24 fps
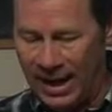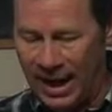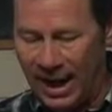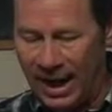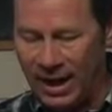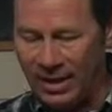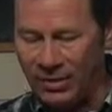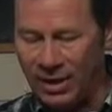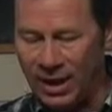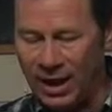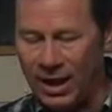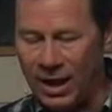
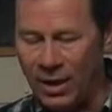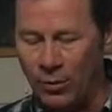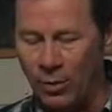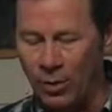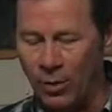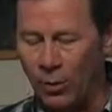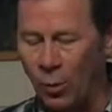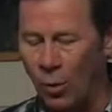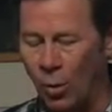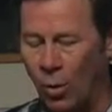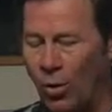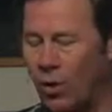and that He
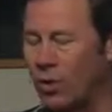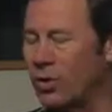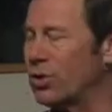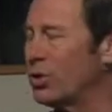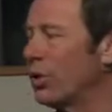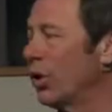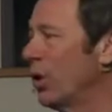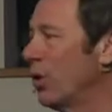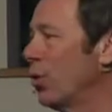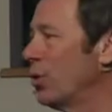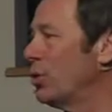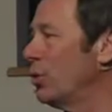rewards
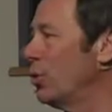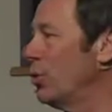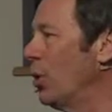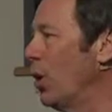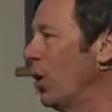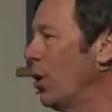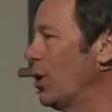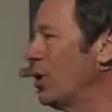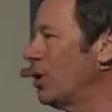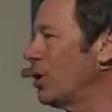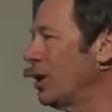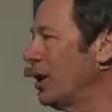those who
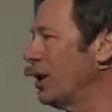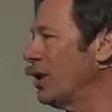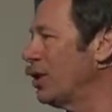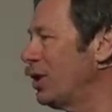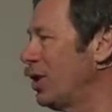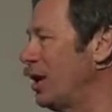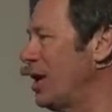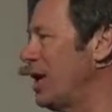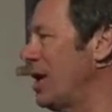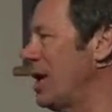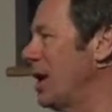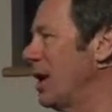earnestly
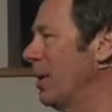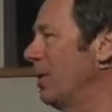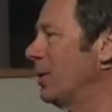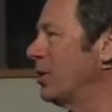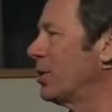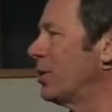seek Him.